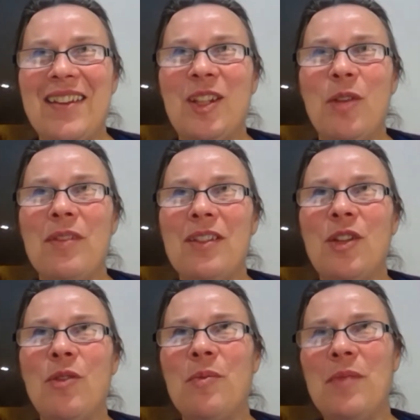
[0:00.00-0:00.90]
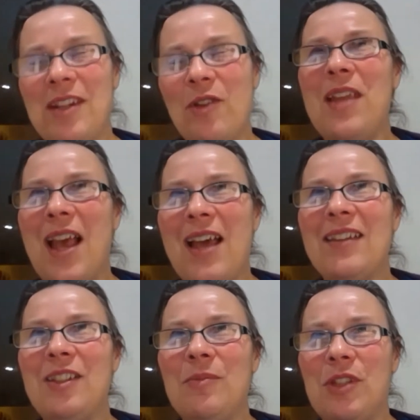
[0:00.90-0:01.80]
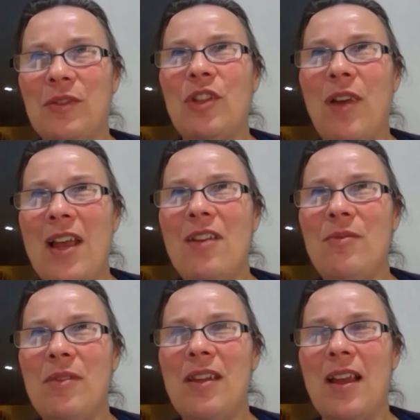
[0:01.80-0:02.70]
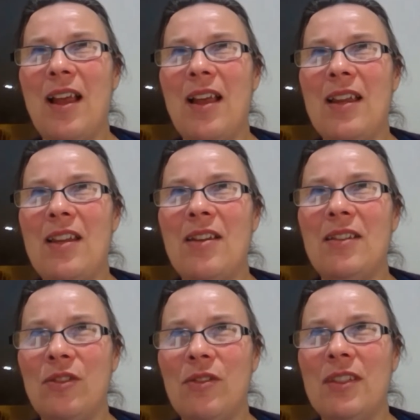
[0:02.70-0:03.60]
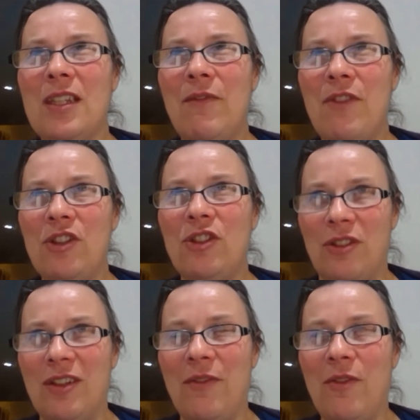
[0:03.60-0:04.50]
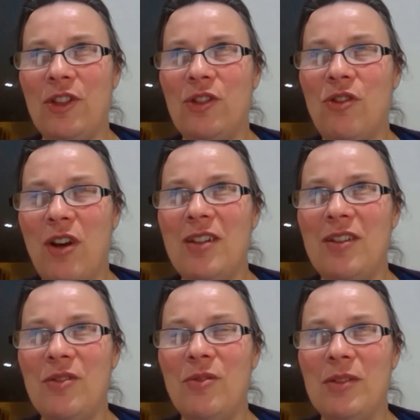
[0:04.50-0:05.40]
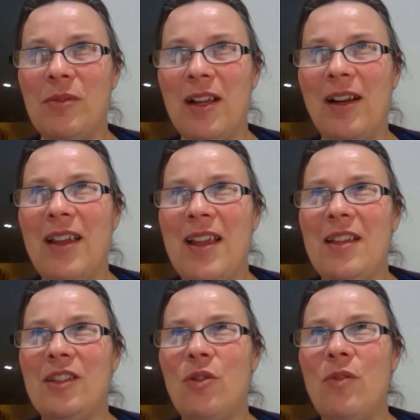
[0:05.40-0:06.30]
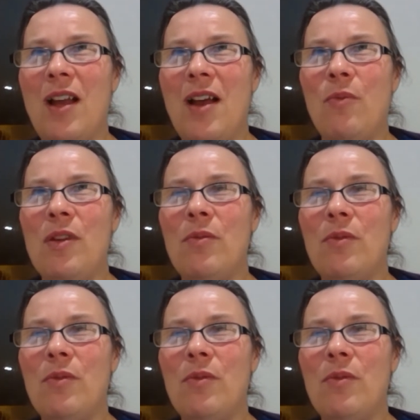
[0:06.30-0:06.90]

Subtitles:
so we had some stuff. So how do we, and then you can sort of see the vision of what you're trying to do as well. So we